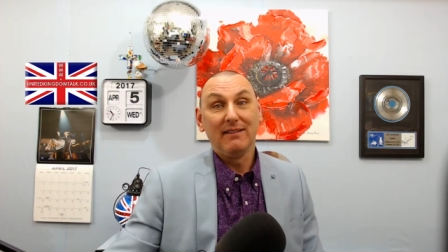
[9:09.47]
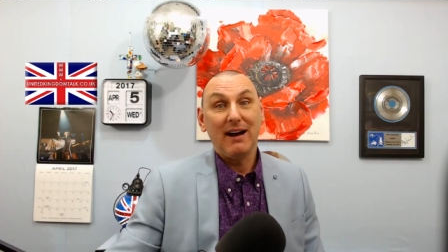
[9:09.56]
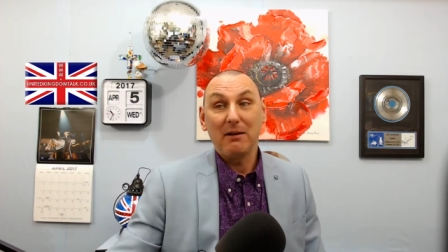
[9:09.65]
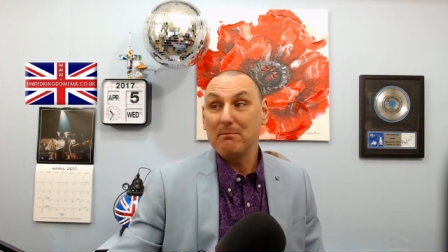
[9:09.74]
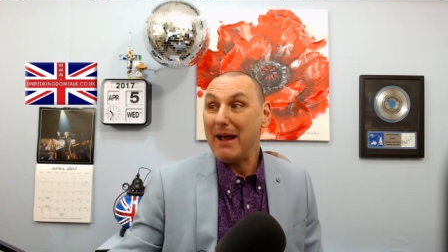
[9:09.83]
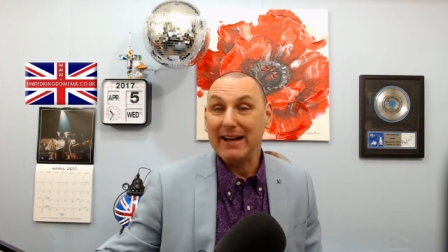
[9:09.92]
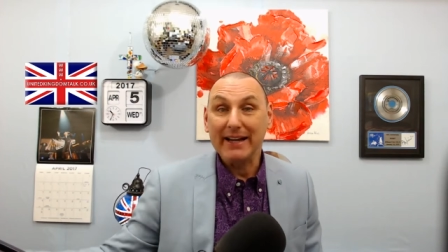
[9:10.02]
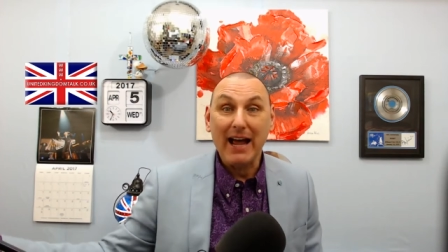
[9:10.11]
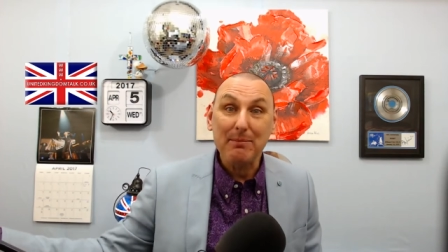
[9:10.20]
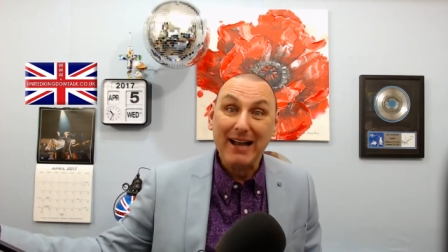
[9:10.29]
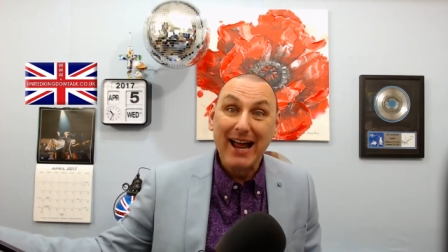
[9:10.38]
I can barely
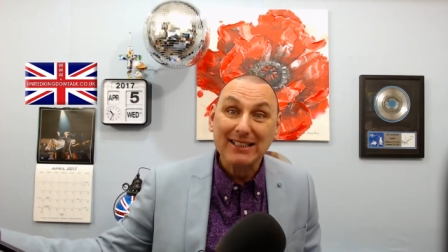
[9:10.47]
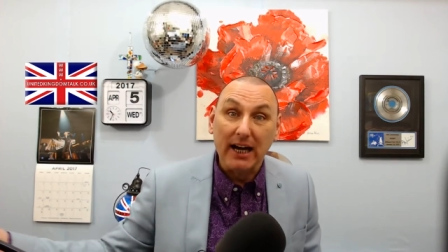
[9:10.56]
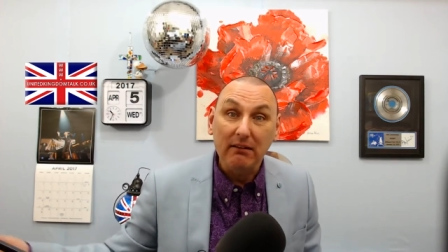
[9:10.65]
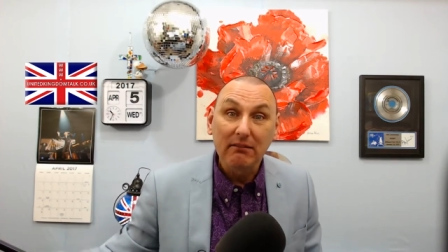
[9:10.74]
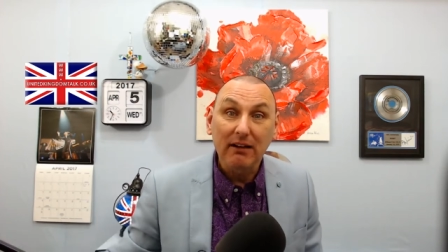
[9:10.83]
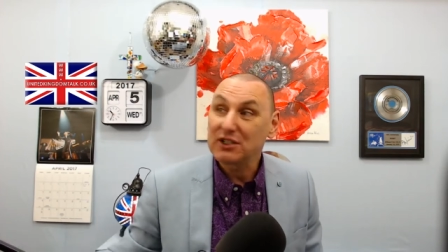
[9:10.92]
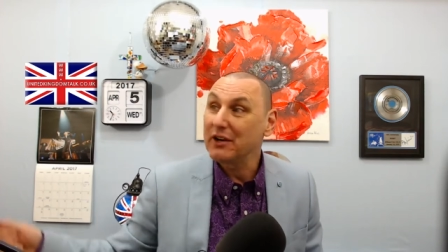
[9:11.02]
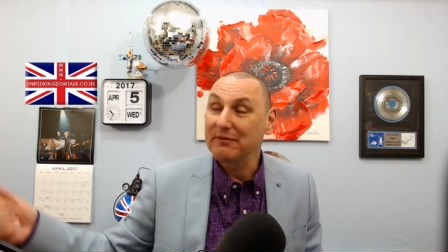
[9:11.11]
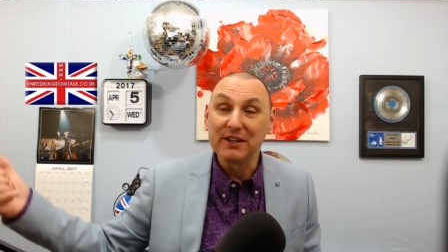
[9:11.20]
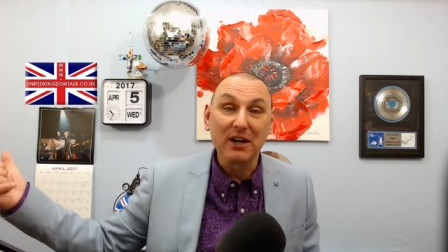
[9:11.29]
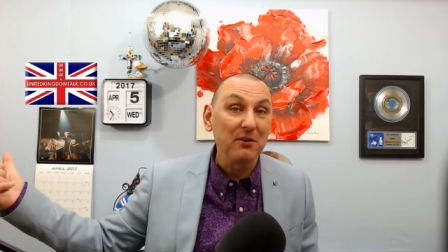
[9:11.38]
get up a ladder. I don't
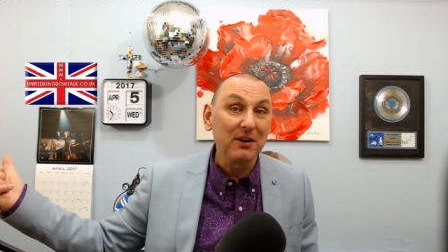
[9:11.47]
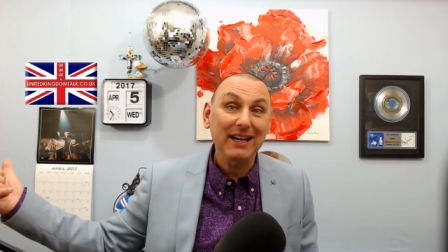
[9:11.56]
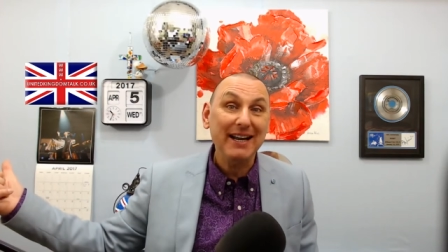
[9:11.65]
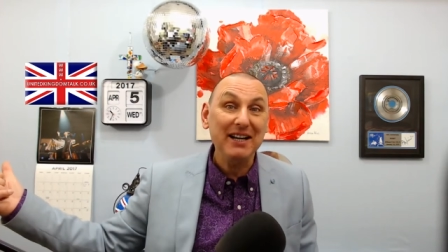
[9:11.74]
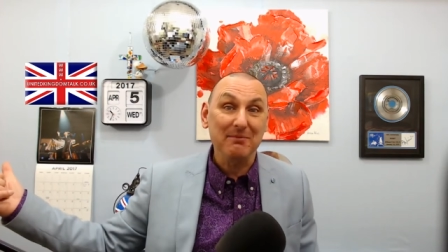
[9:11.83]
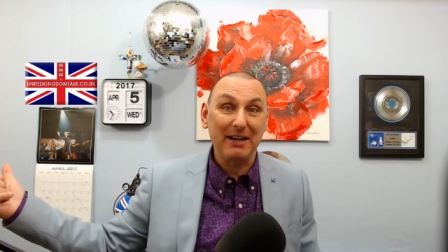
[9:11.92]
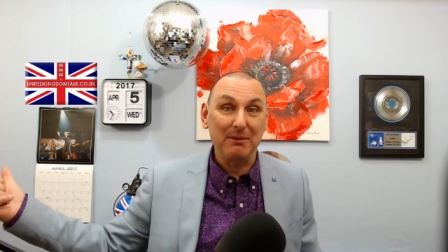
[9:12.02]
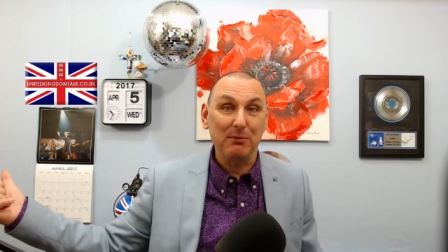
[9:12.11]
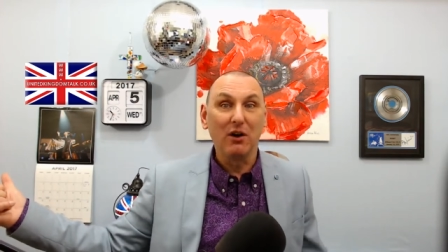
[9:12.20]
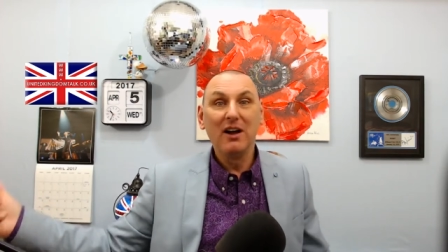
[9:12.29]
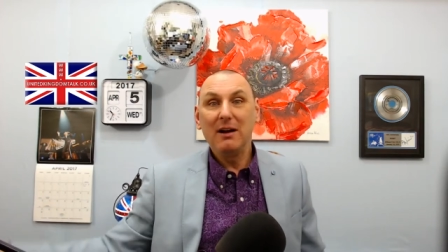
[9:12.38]
even go and clean them anymore.